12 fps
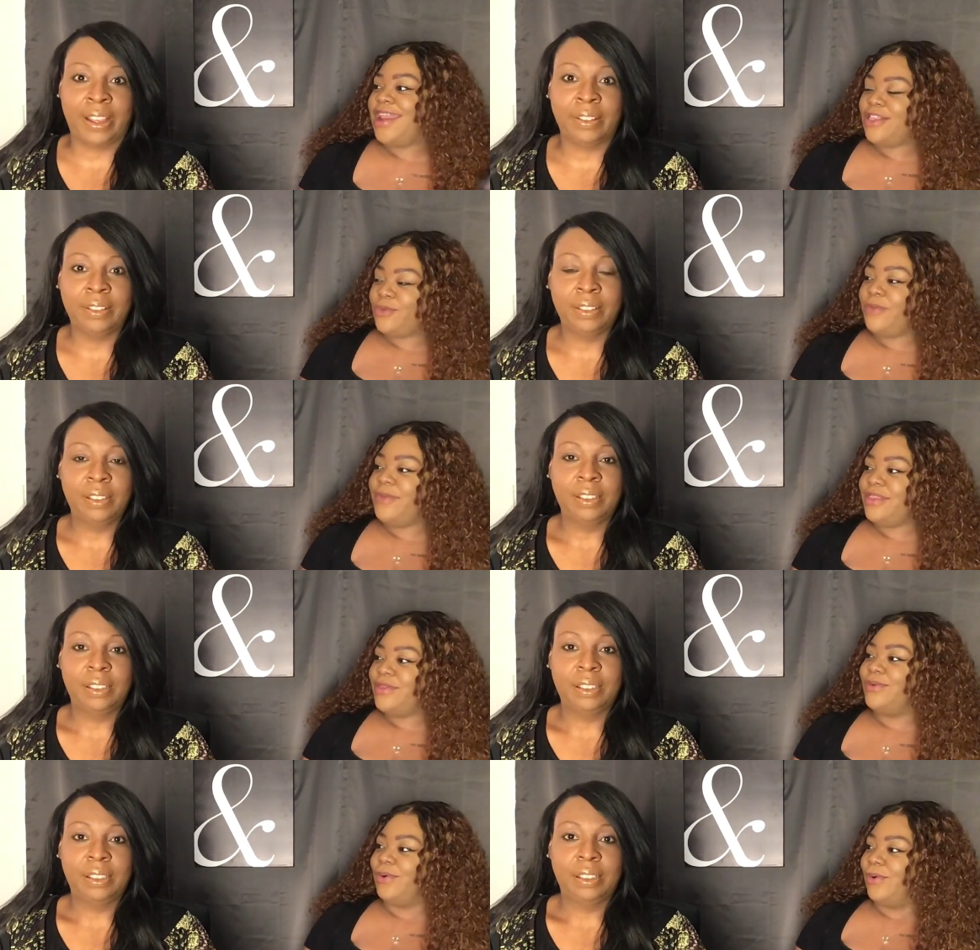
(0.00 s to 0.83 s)
Speaker 1: at a swimming
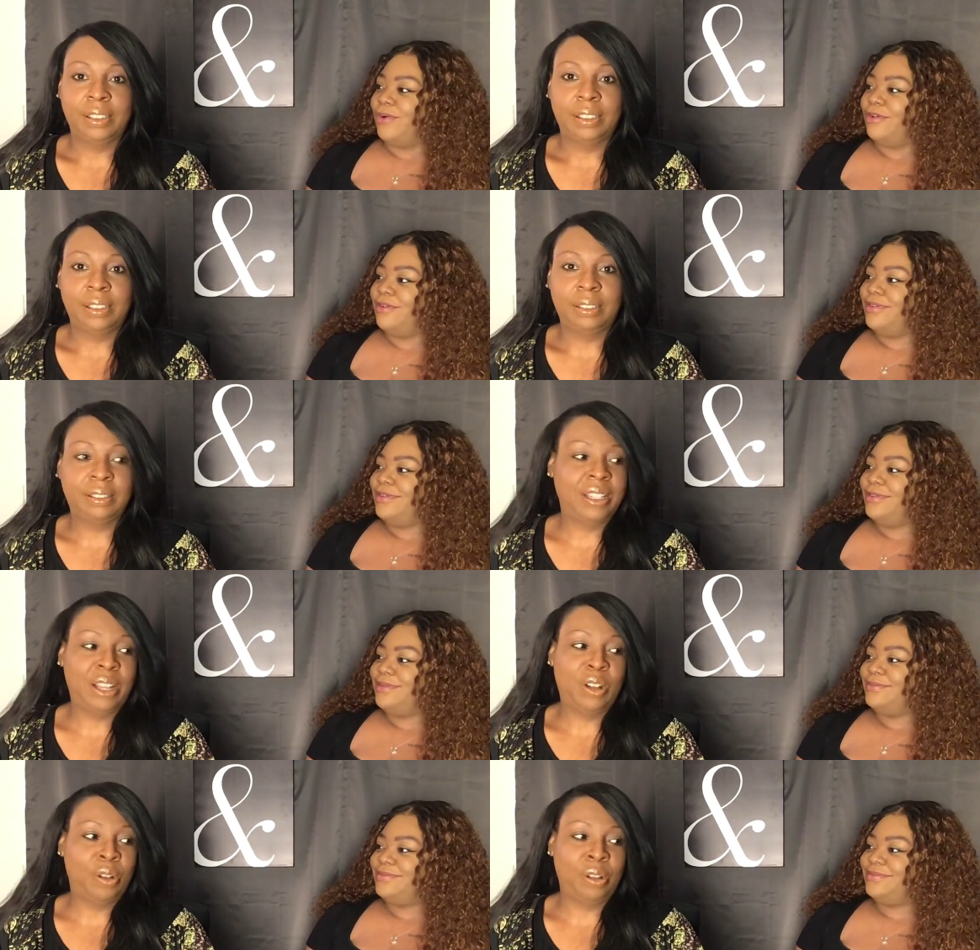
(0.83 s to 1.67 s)
school.
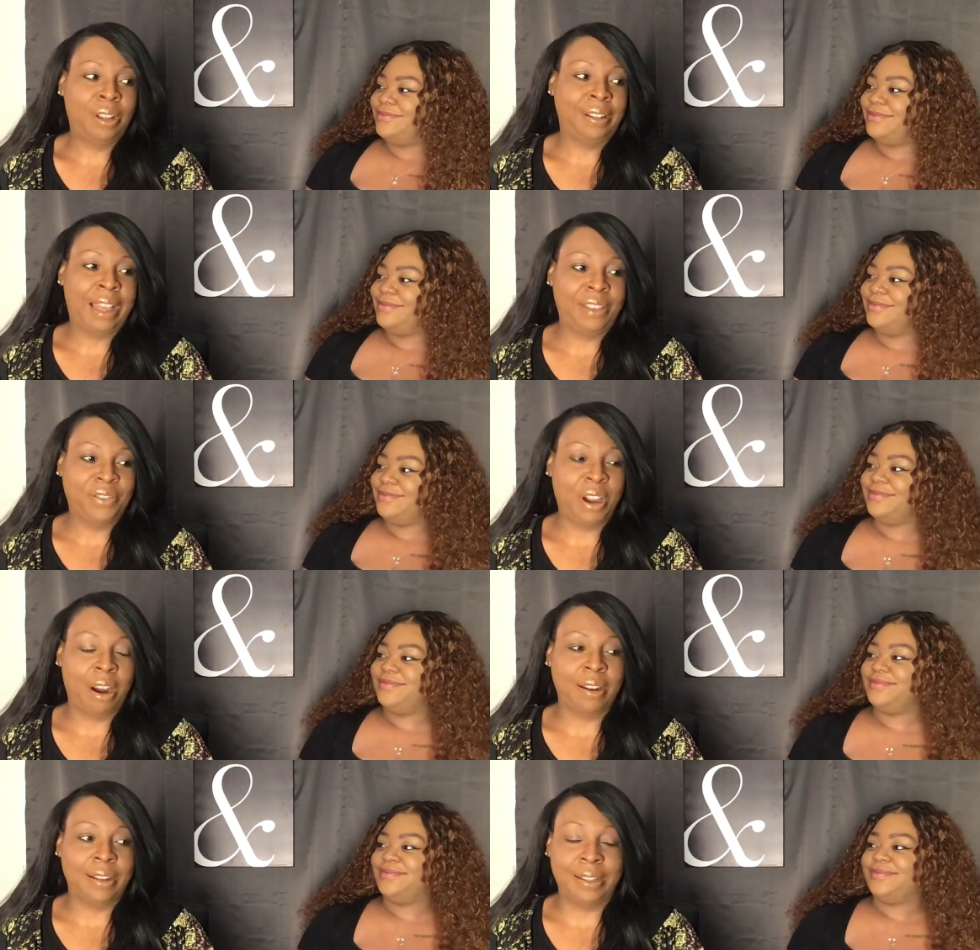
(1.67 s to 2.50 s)
Speaker 2: No, a
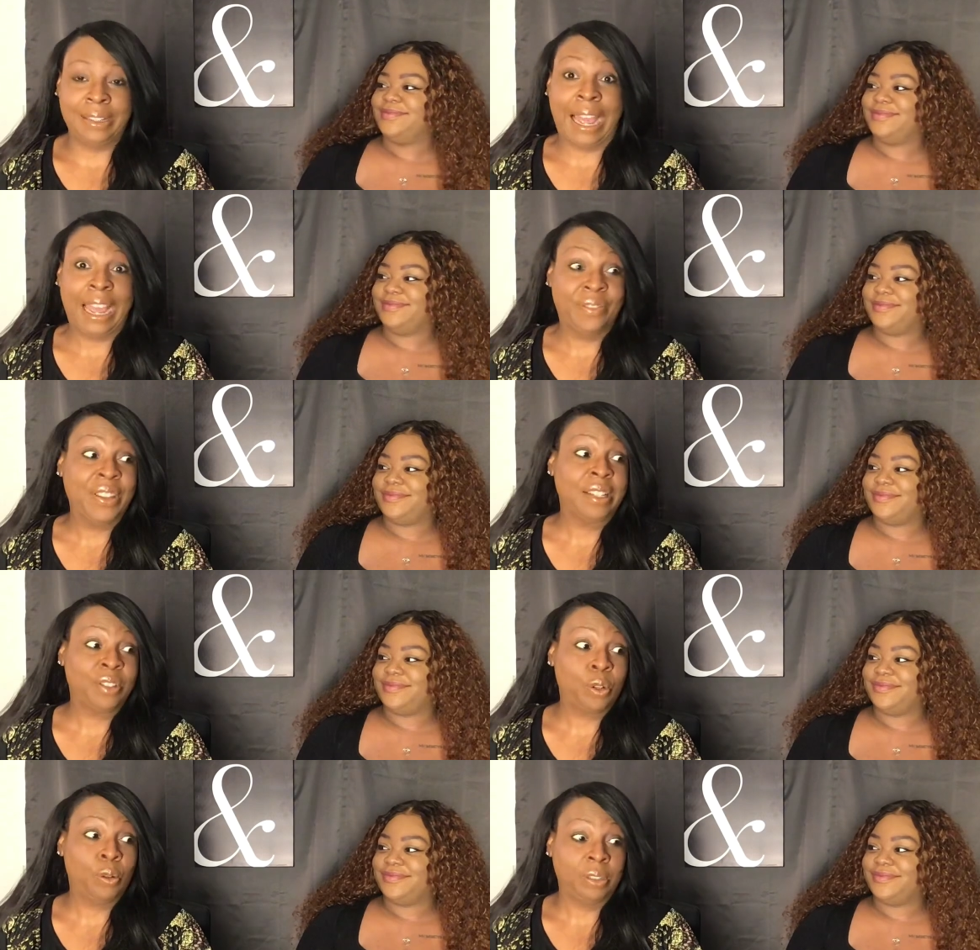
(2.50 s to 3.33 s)
lifeguard in a diving
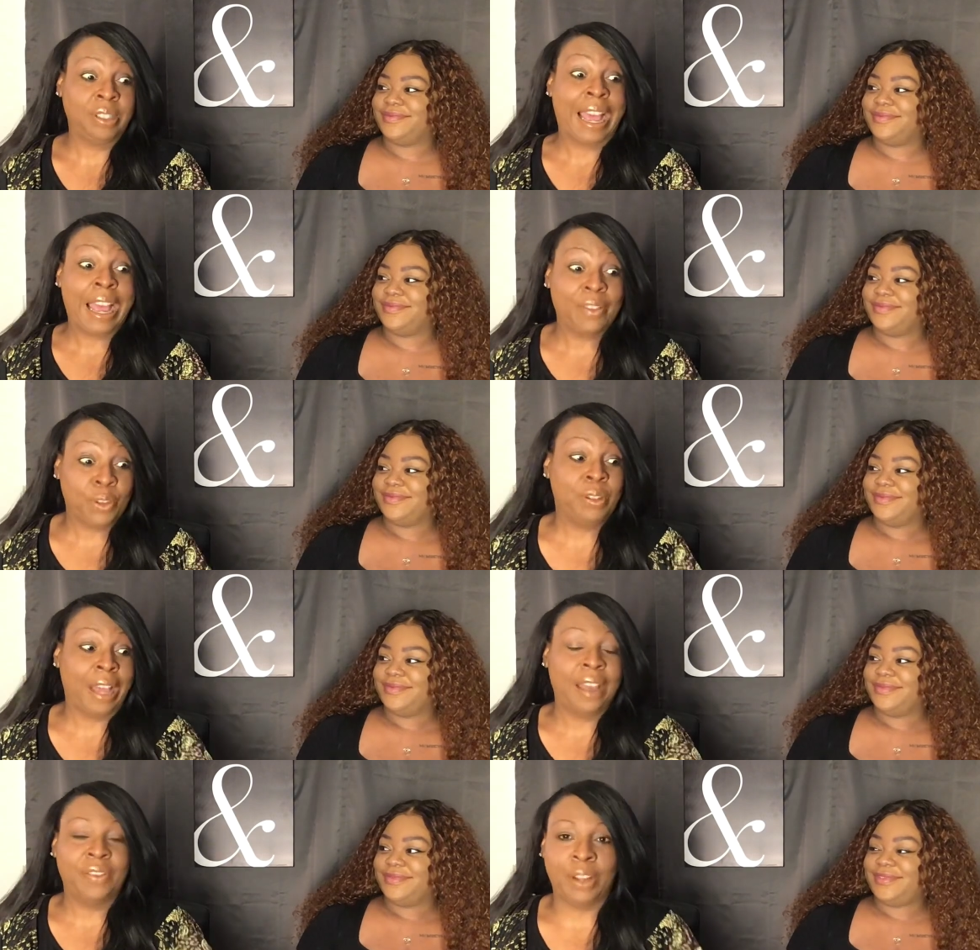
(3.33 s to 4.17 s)
school. Dive. You
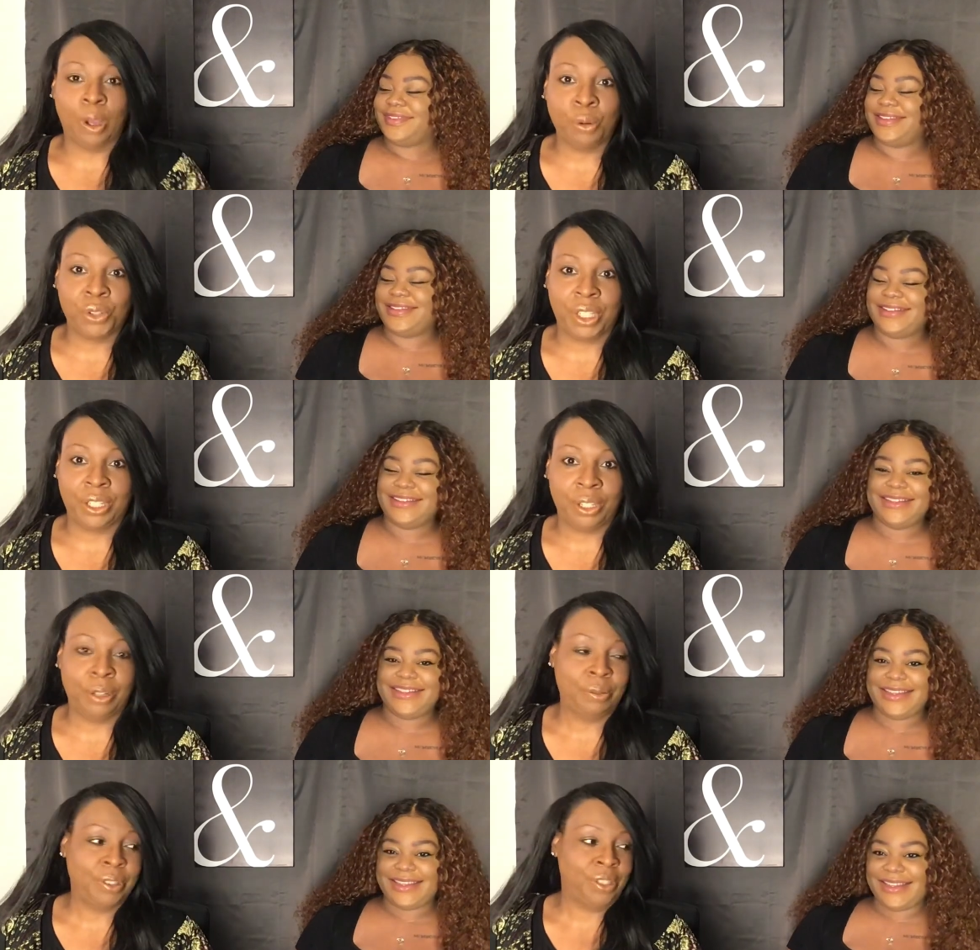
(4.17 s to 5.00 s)
dive in the ocean. You
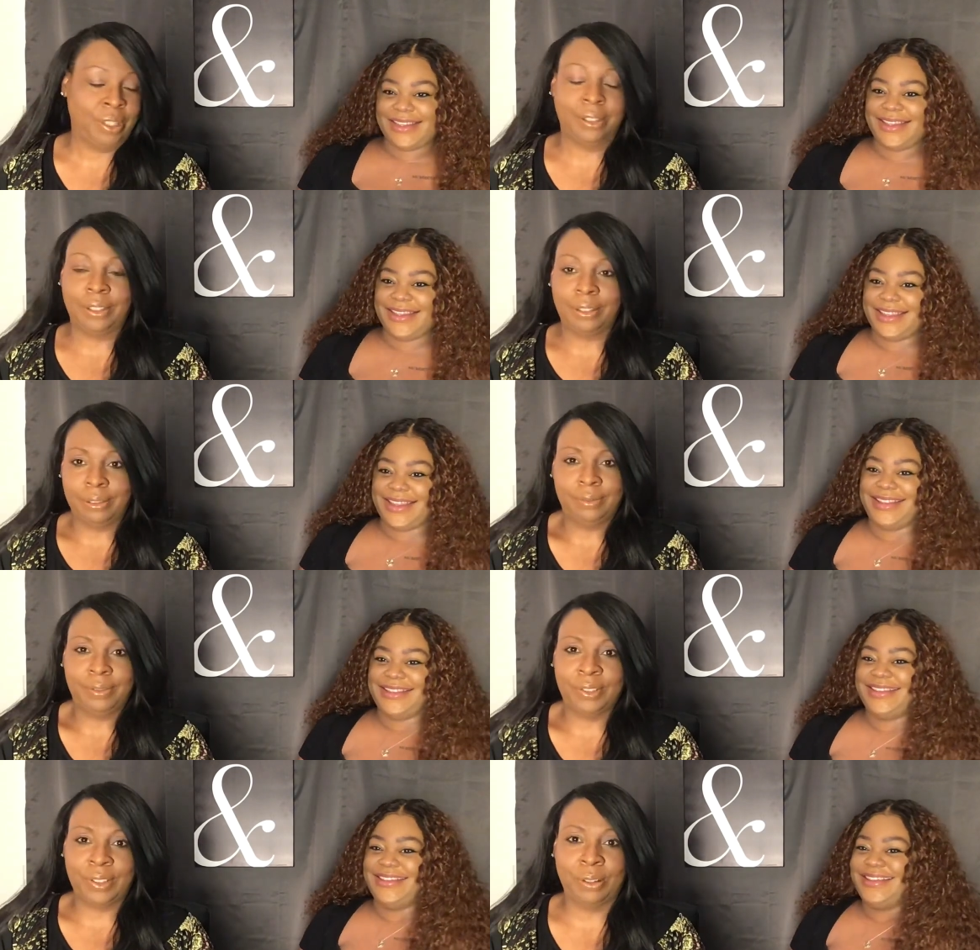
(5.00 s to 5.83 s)
don't.
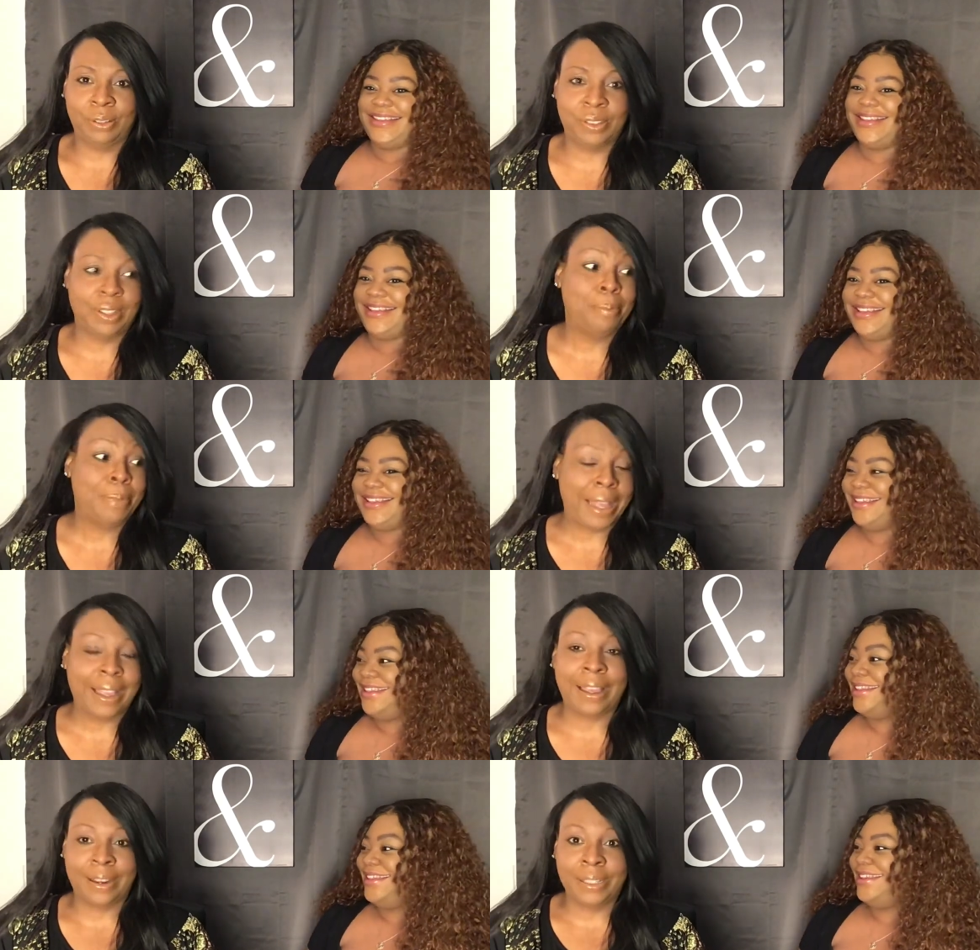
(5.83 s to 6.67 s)
So
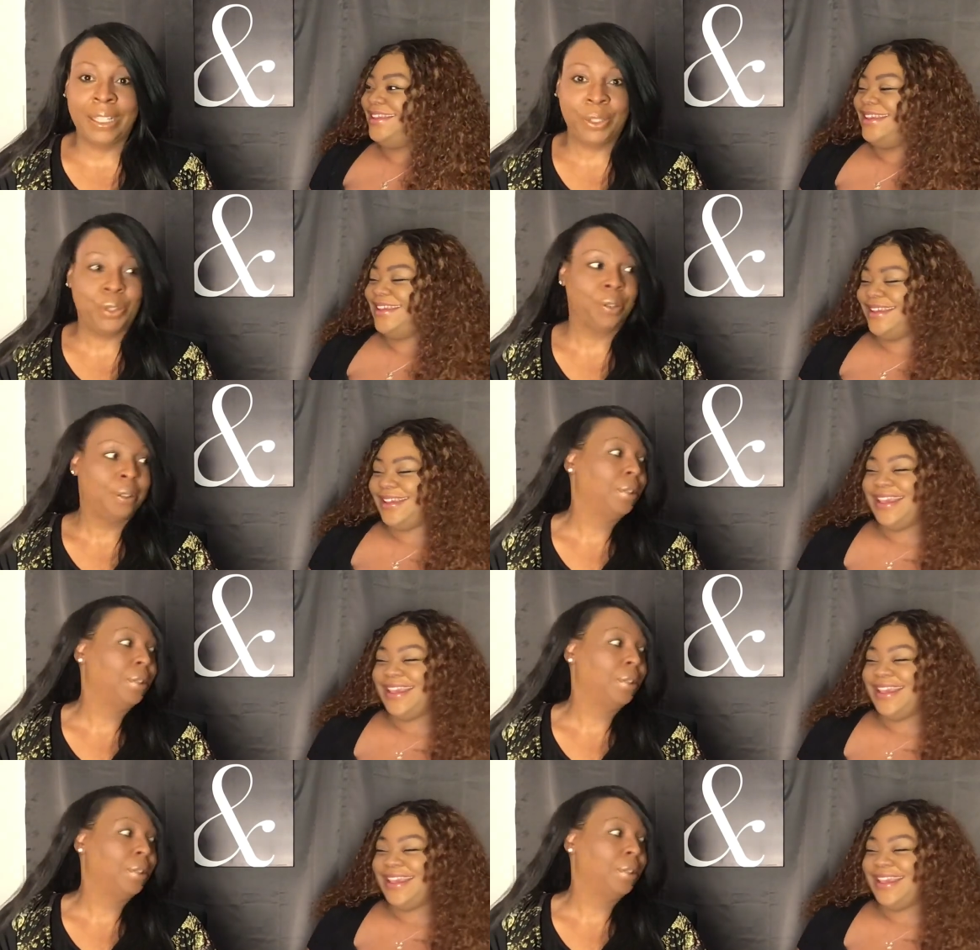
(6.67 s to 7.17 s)
somebody got to teach you.